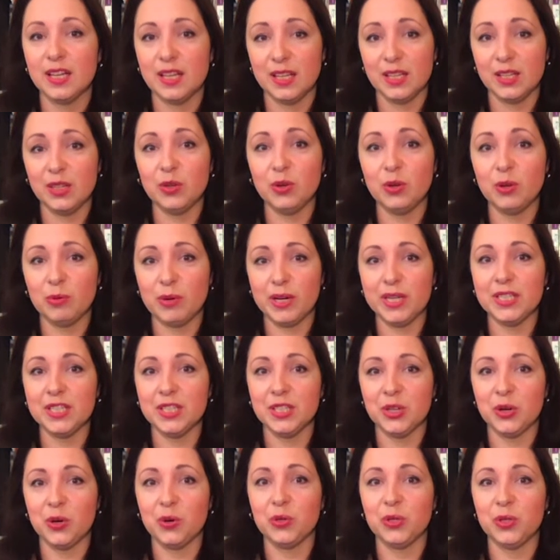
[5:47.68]
you already
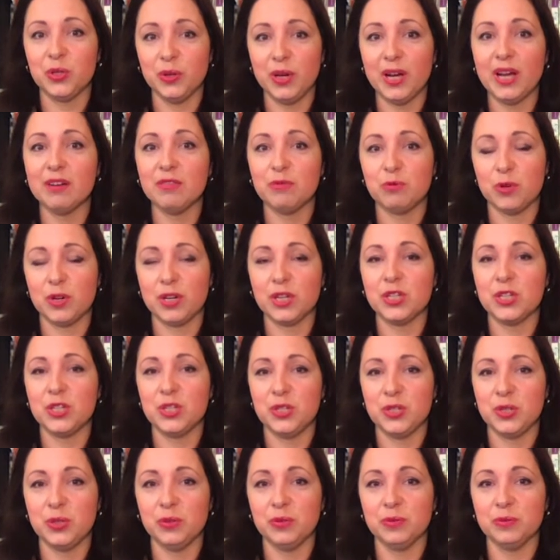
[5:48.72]
know you have work to
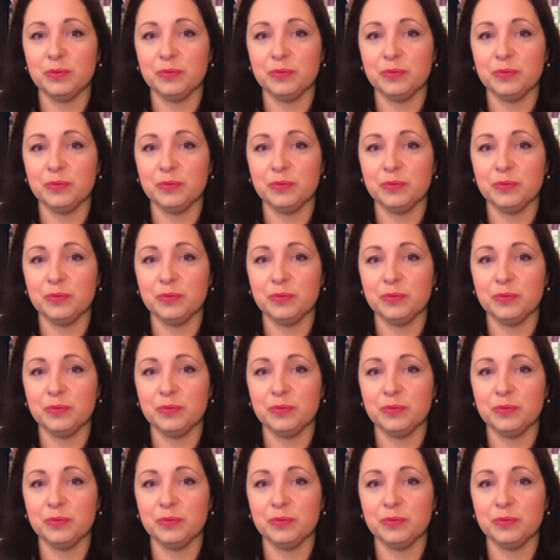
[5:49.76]
do.